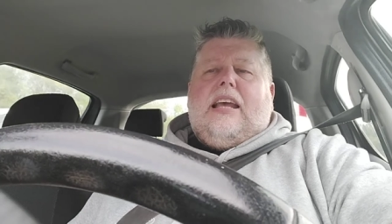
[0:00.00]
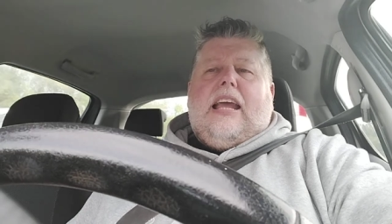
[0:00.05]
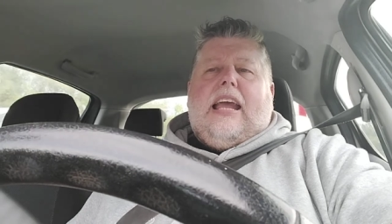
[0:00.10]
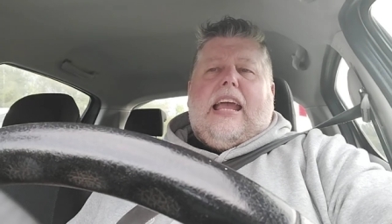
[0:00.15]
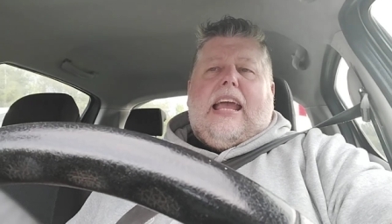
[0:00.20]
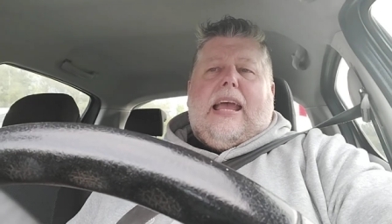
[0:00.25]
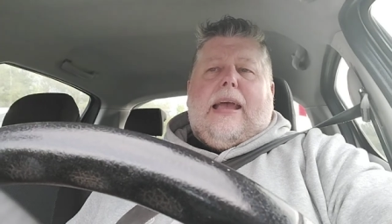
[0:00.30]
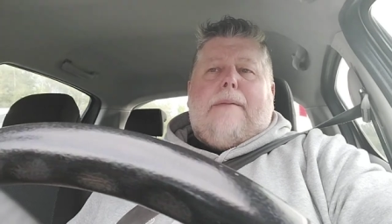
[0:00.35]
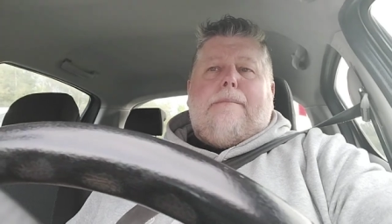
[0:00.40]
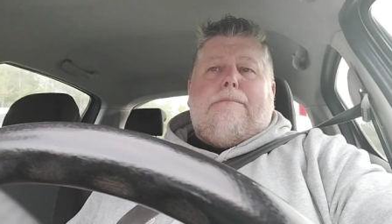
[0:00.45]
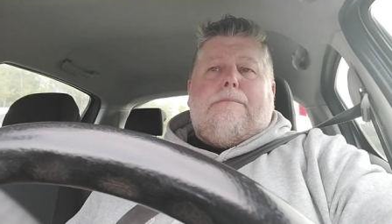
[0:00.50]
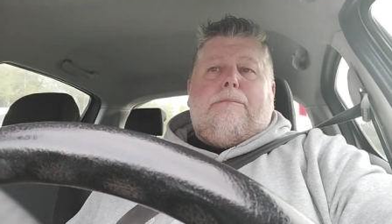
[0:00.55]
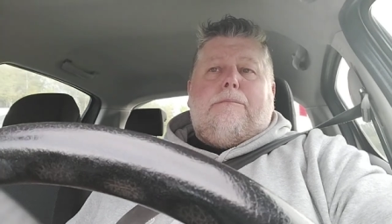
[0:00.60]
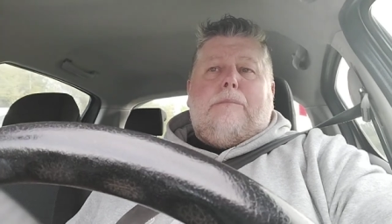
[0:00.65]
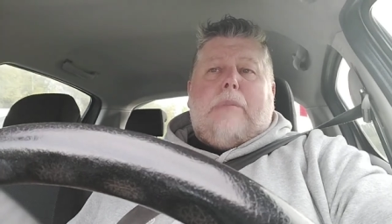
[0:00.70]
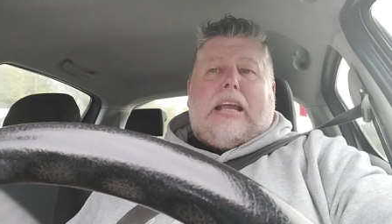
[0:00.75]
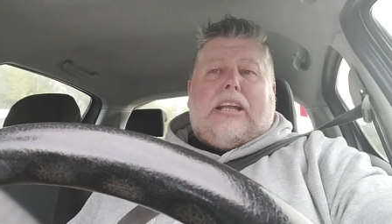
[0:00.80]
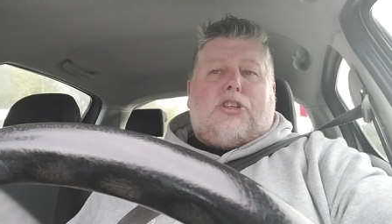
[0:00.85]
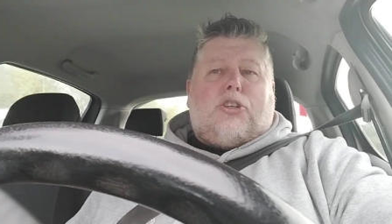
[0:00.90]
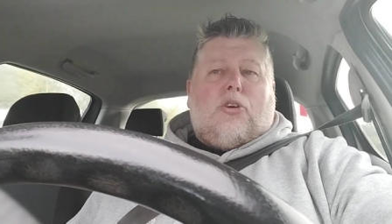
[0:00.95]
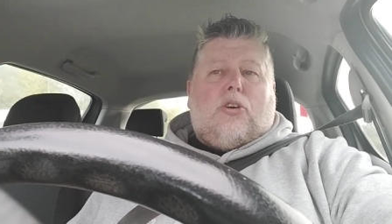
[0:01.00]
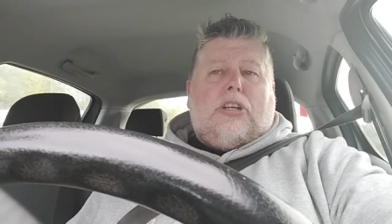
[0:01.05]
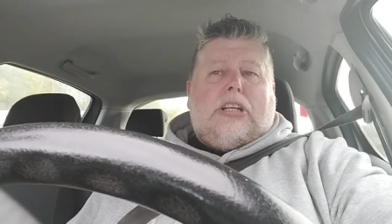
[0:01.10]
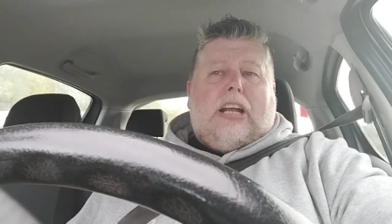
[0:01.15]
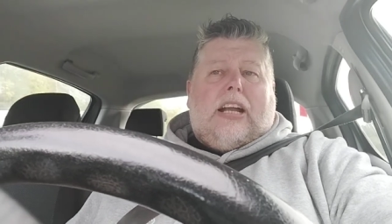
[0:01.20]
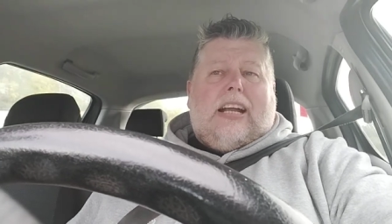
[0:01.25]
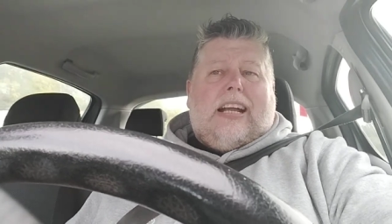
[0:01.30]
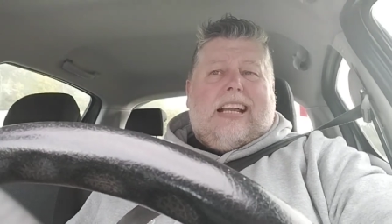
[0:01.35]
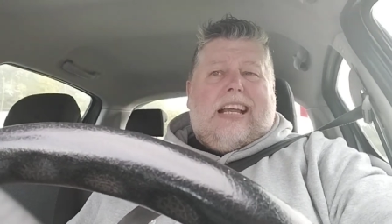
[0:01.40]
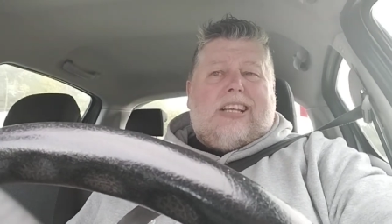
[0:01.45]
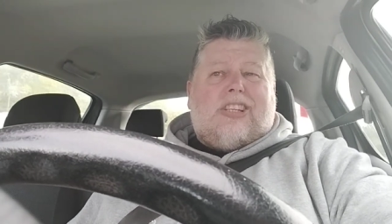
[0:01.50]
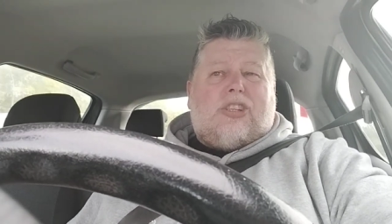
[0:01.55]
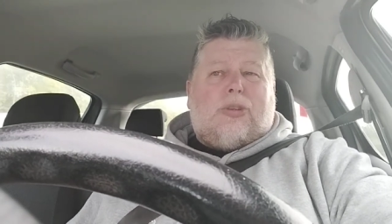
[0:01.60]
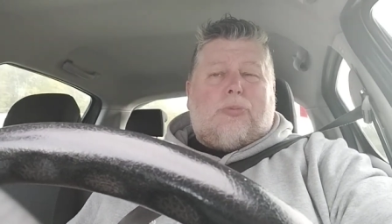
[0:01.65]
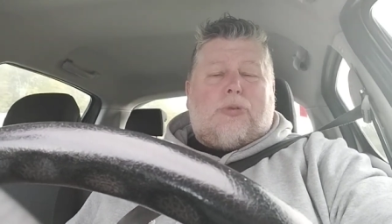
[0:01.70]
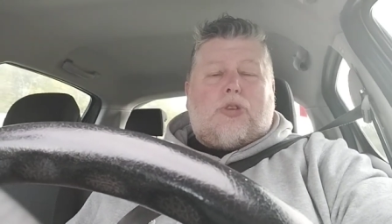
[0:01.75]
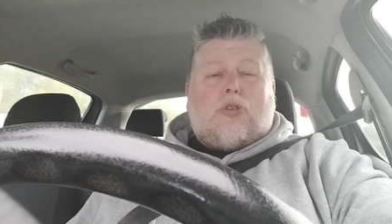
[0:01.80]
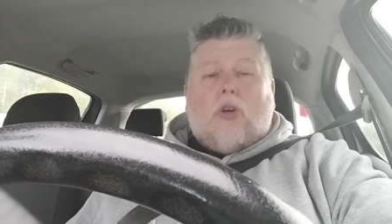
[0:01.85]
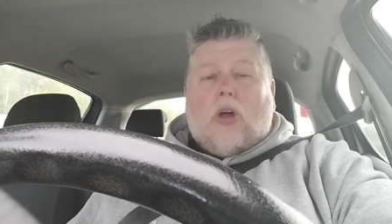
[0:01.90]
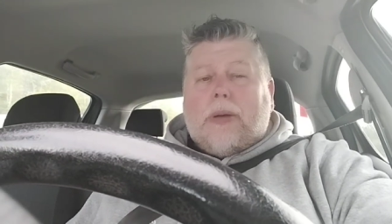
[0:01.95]
Make sure you're
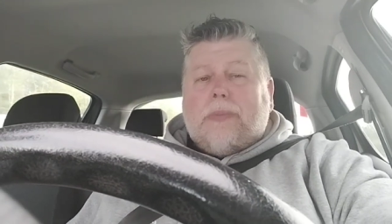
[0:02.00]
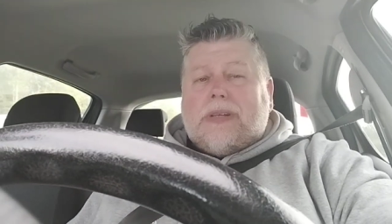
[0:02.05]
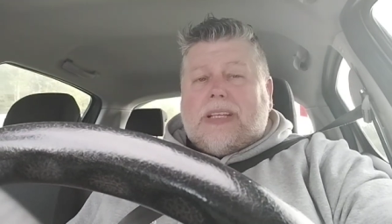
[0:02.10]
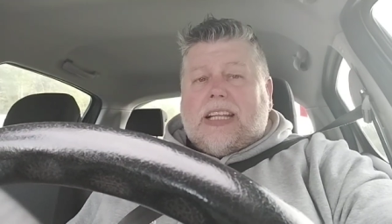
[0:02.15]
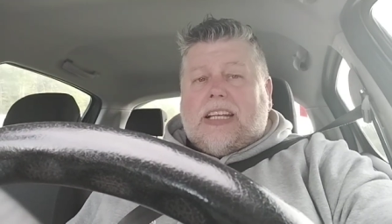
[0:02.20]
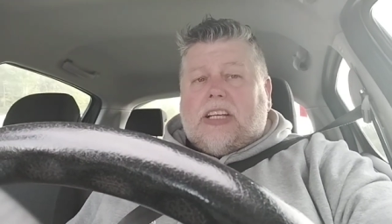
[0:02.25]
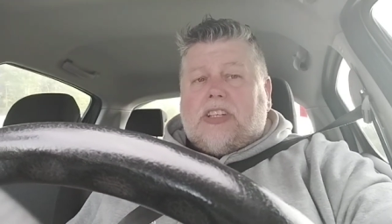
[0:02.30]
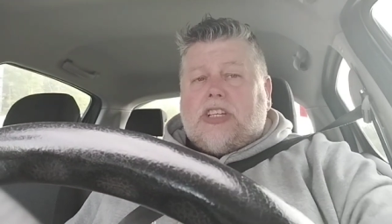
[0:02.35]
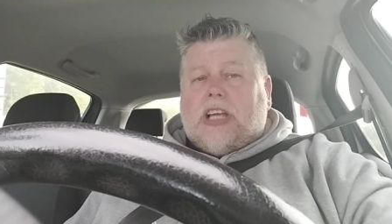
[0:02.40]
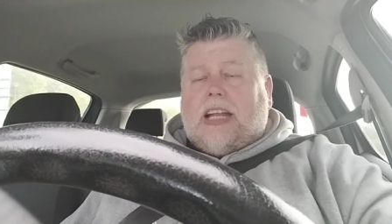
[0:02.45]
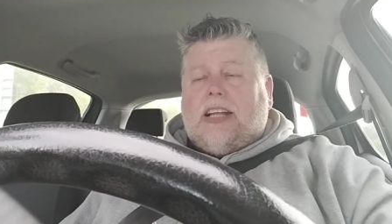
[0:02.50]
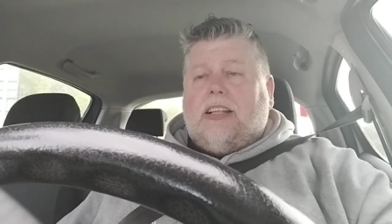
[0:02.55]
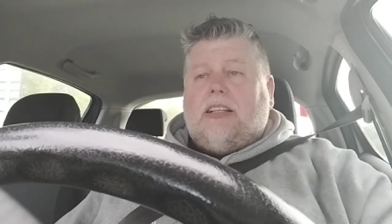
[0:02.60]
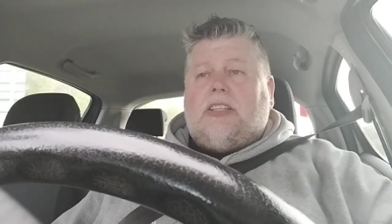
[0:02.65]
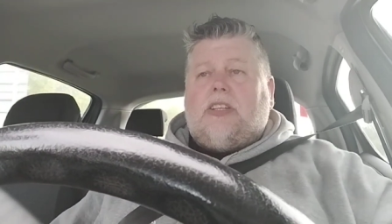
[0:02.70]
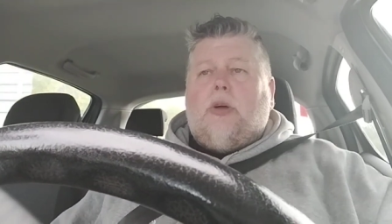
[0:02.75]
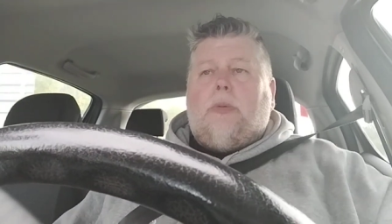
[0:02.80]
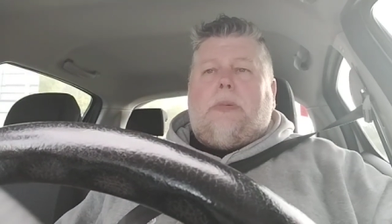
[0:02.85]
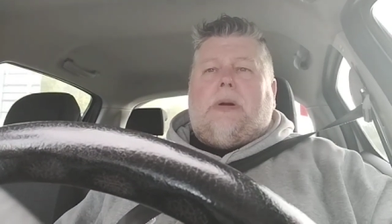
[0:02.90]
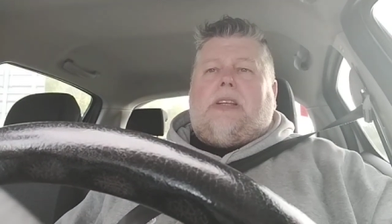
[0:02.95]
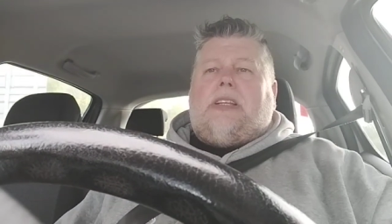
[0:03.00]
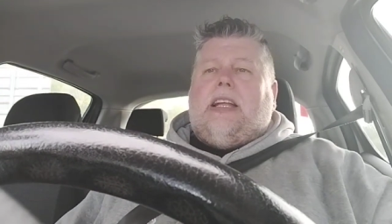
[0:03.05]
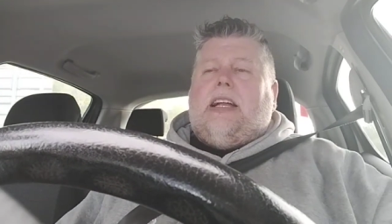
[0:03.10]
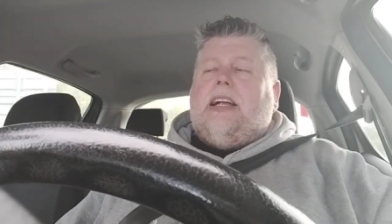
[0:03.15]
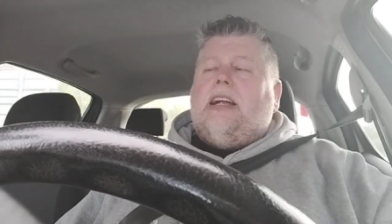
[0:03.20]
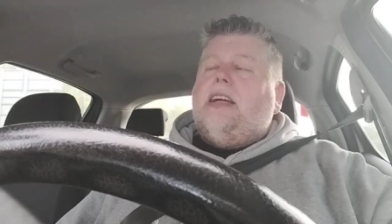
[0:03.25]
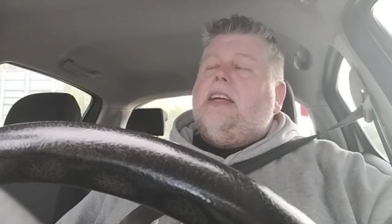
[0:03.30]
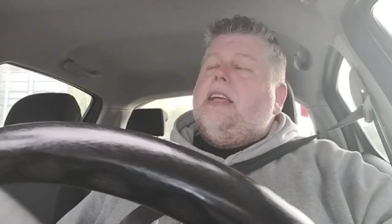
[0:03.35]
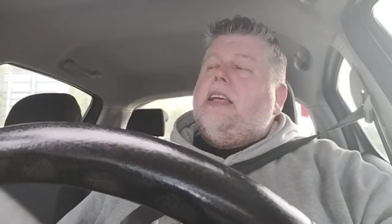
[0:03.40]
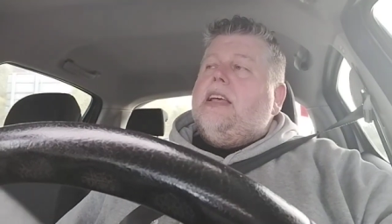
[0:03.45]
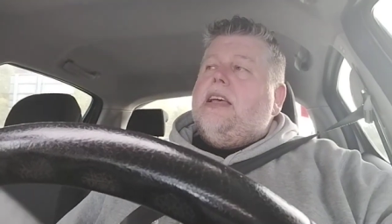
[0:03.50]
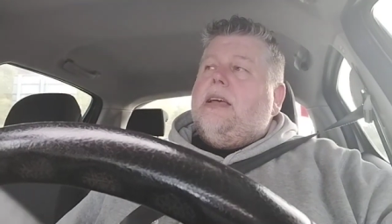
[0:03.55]
subscribing to the channel, the upper tier,